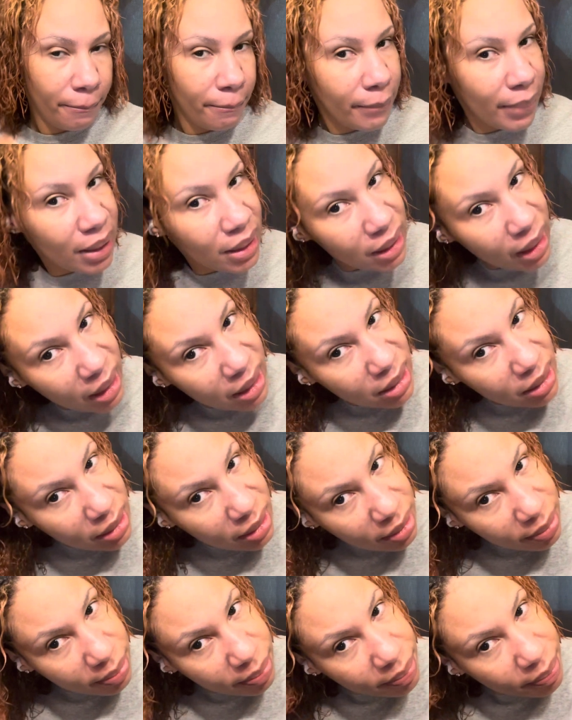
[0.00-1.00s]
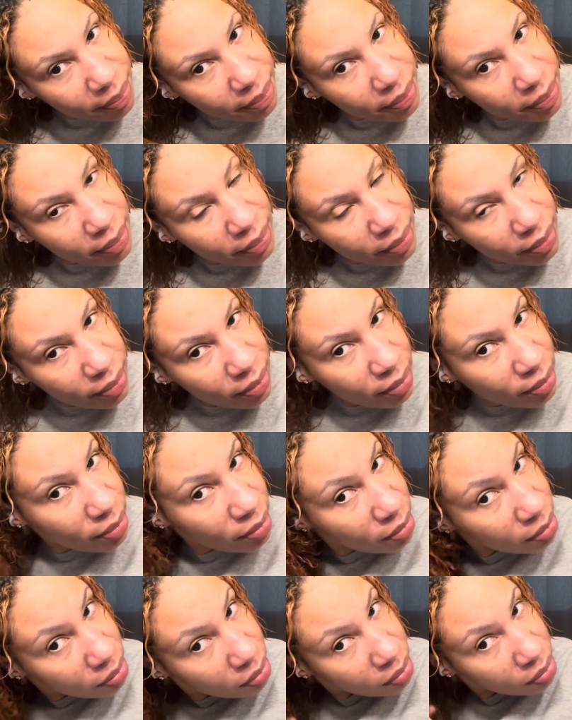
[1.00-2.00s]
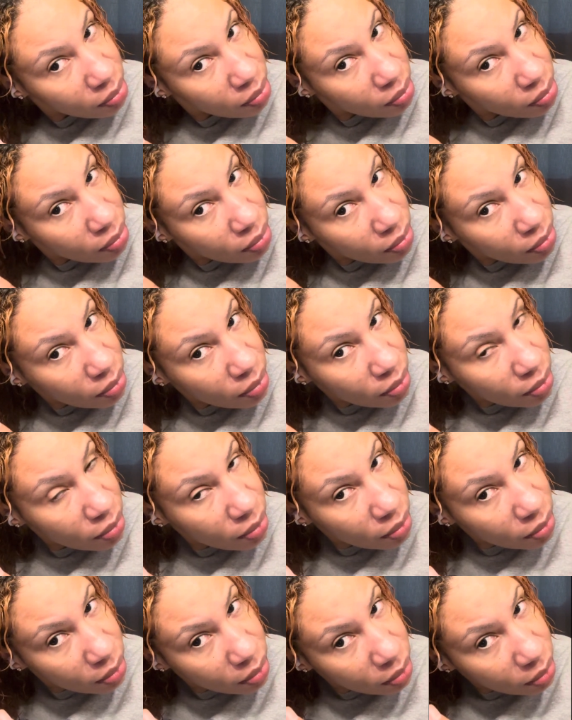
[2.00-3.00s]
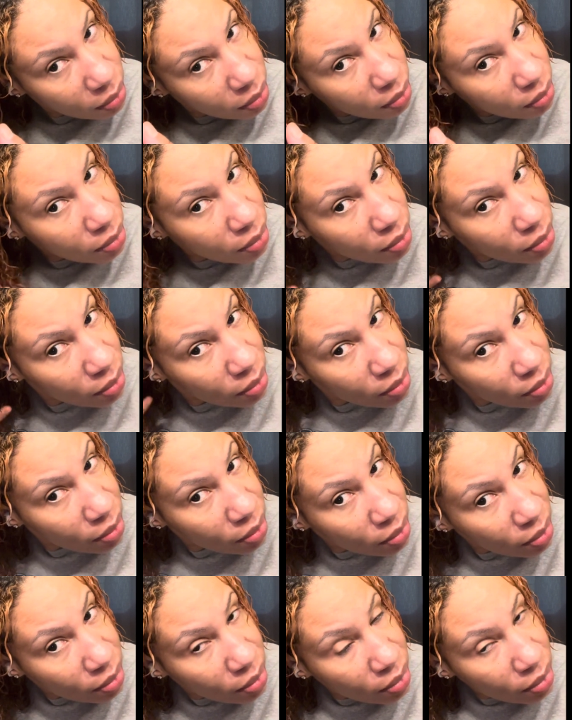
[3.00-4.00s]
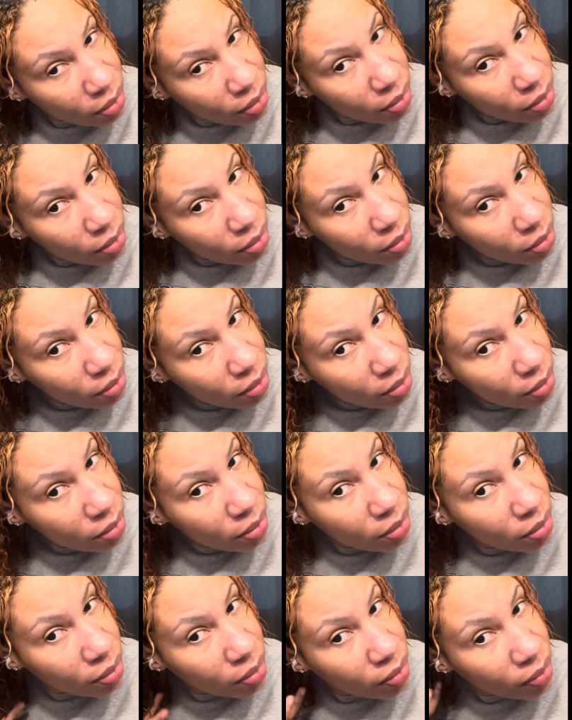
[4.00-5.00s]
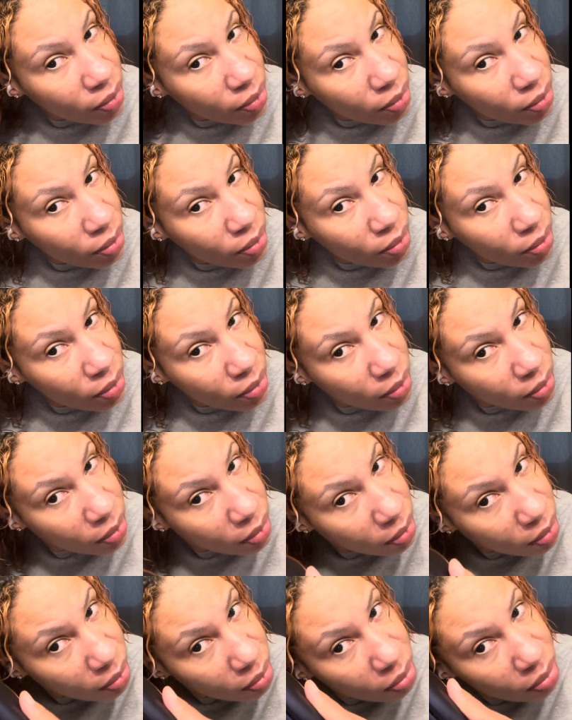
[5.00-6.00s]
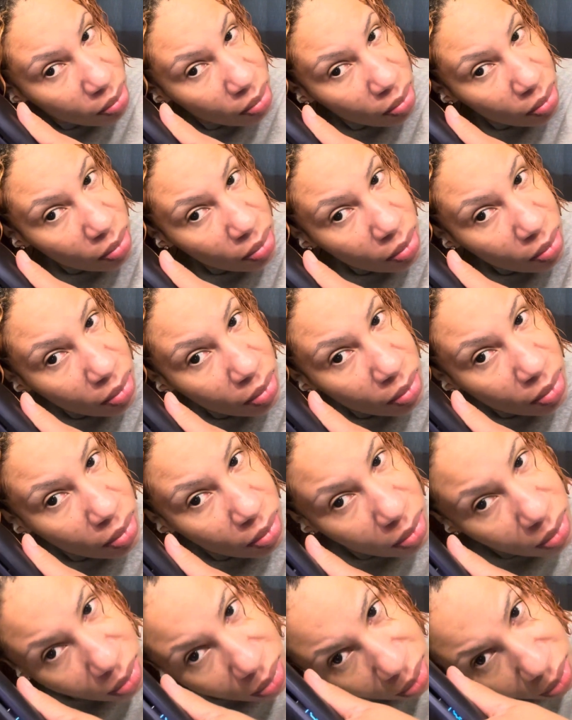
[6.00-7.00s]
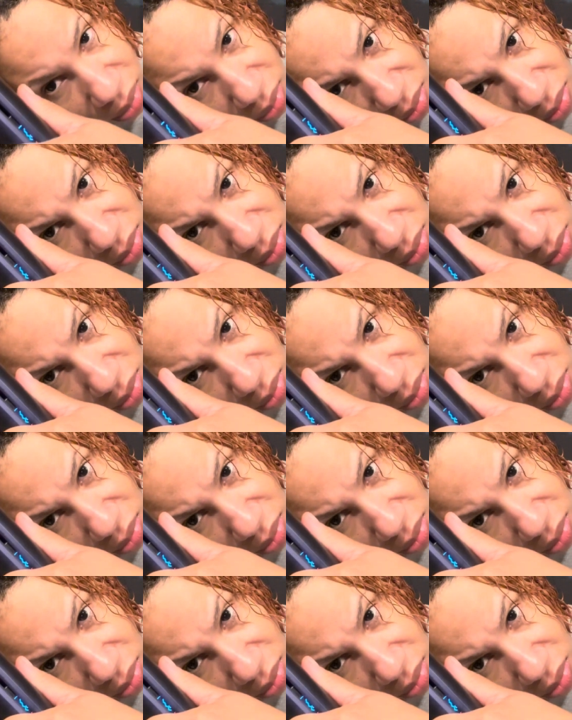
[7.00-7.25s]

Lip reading: So right here, I'm just drying my hair with my hair dryer and showing you just how I just